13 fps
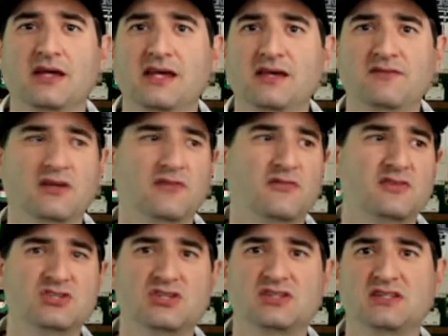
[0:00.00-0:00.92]
Even if
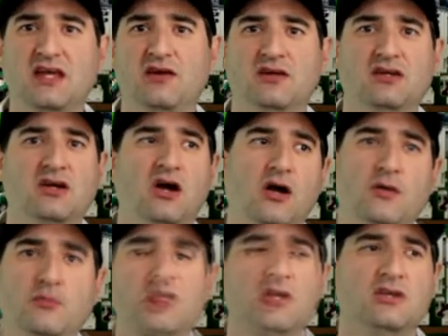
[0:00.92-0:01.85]
it's just out of
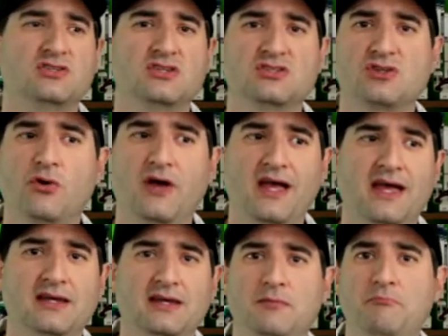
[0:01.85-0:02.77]
cardboard, just go
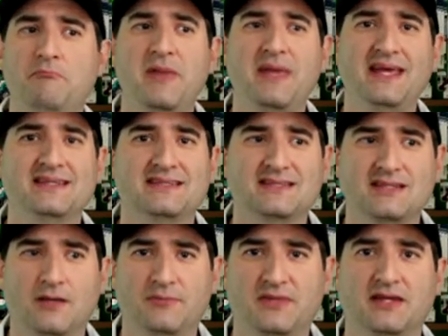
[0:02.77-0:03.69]
ahead and make
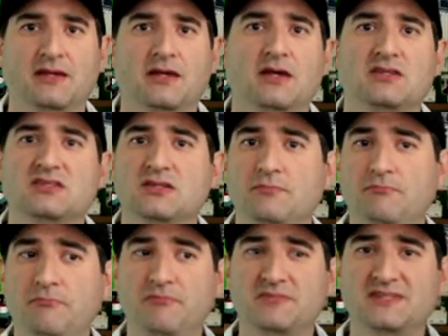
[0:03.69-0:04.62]
something
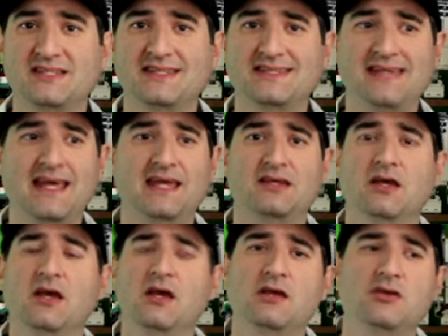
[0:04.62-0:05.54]
to, today.
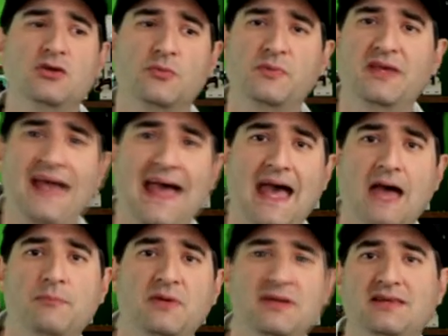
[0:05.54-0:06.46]
You'll be
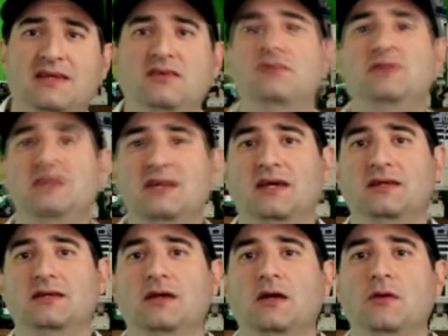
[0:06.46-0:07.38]
happy that you did
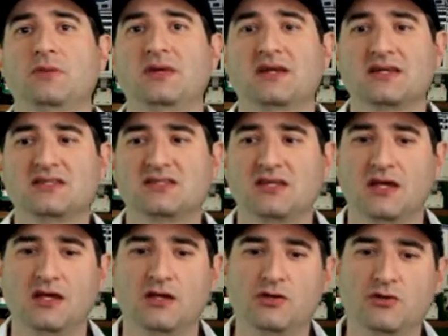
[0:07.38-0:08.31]
because
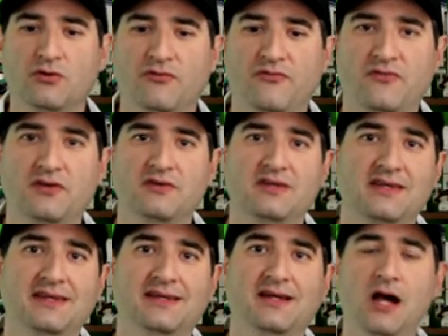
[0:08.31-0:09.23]
you'll feel the
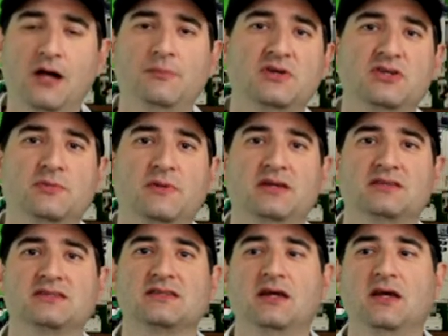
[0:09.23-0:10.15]

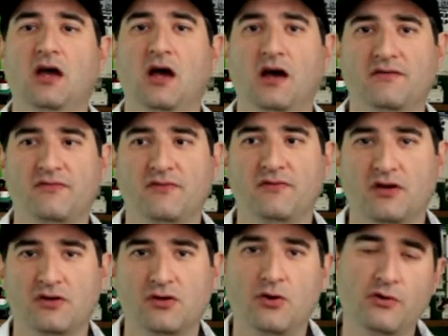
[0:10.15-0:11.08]
accomplishment of
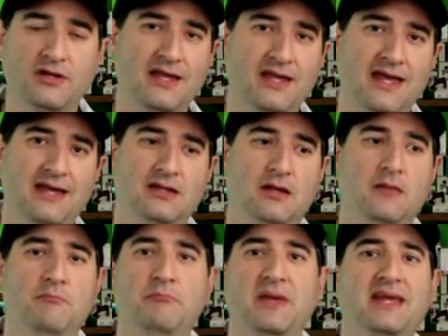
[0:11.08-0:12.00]
going ahead
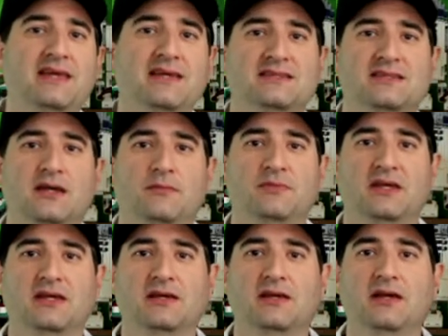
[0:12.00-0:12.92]
and making
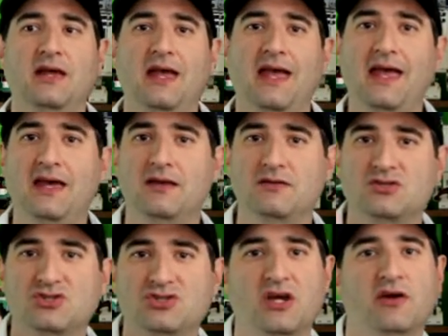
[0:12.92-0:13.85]
something and
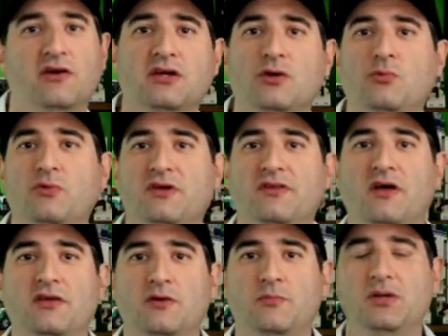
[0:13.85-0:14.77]
sharing it with
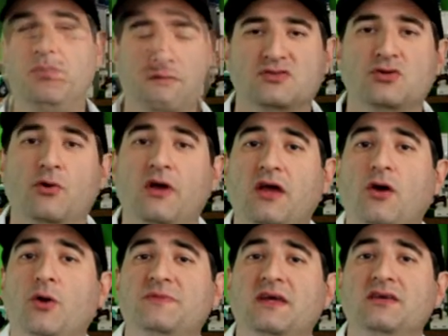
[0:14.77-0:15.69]
other people. So I
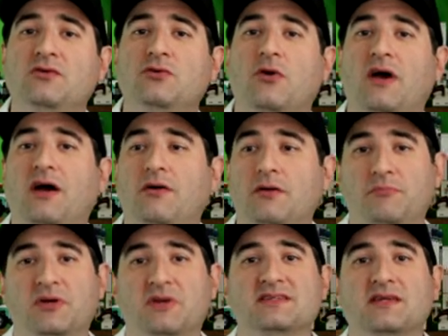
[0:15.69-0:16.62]
hope that you go out and
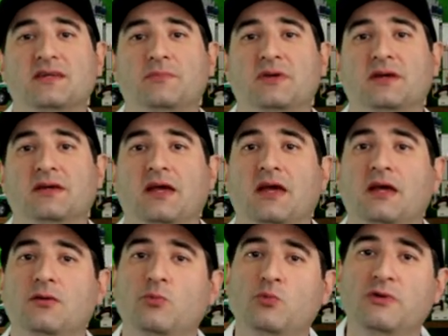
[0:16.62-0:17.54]
build something,
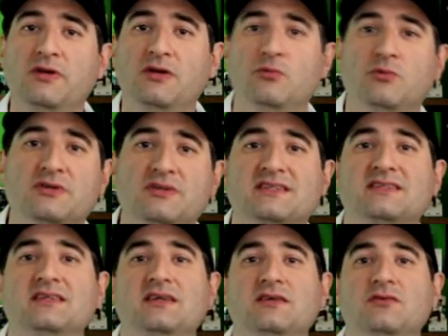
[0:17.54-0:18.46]
and we will
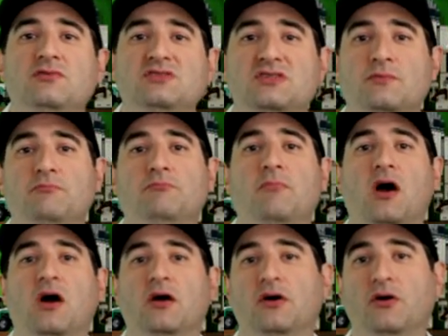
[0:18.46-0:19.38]
see you
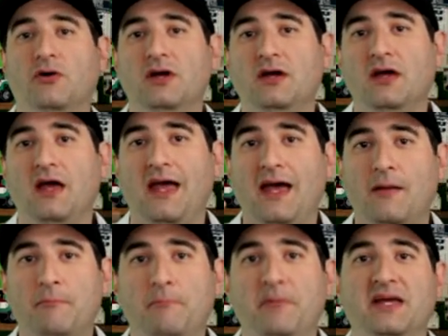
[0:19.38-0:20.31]
tomorrow
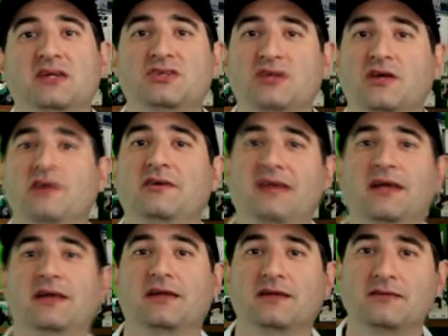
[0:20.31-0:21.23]
at Make Share
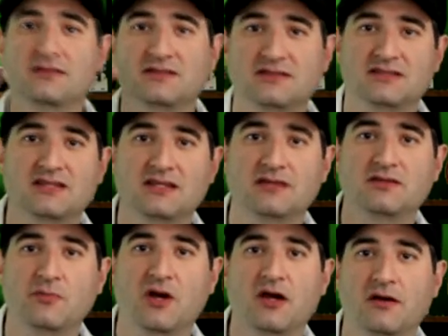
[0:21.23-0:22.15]
Daily. See you
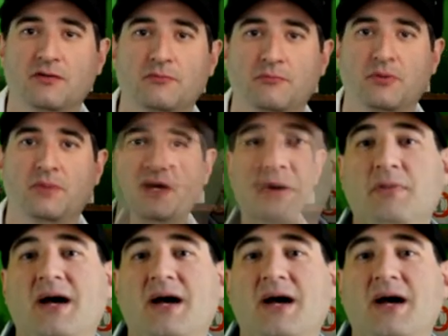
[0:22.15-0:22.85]
tomorrow. Bye bye.